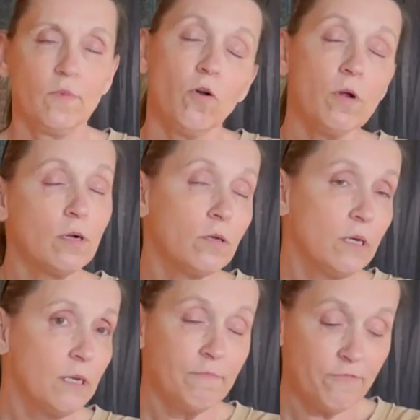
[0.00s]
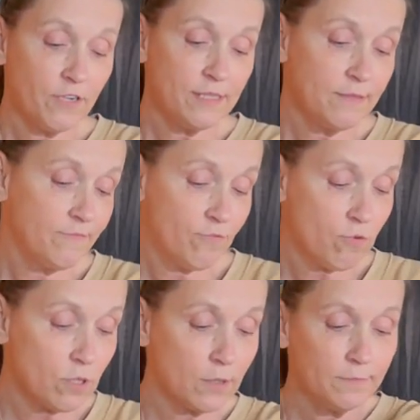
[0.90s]
Or I'll cook it up and freeze it
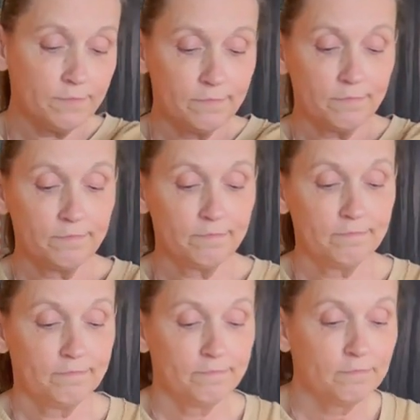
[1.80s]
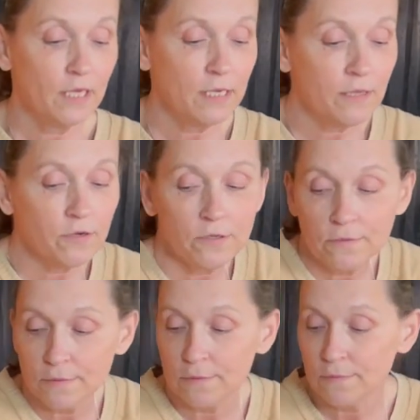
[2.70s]
for another
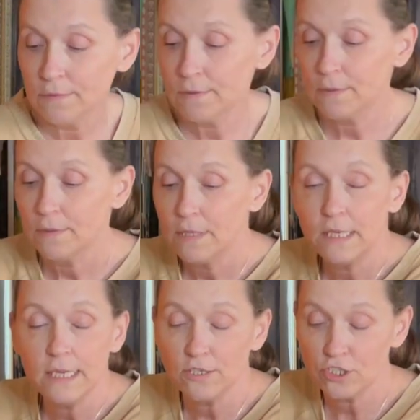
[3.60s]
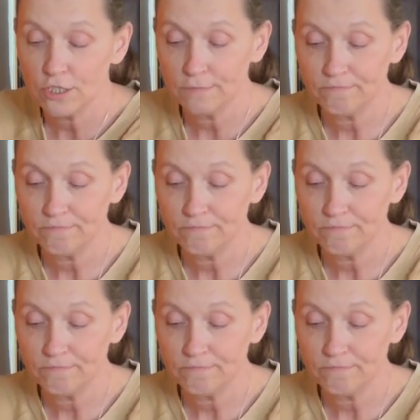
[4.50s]
dish.